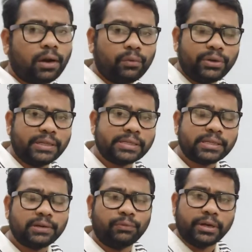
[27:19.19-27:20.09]
how it is
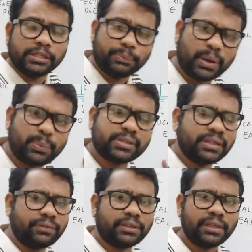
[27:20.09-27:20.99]
done, what is the purpose
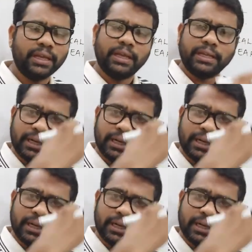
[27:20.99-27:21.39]
and everything,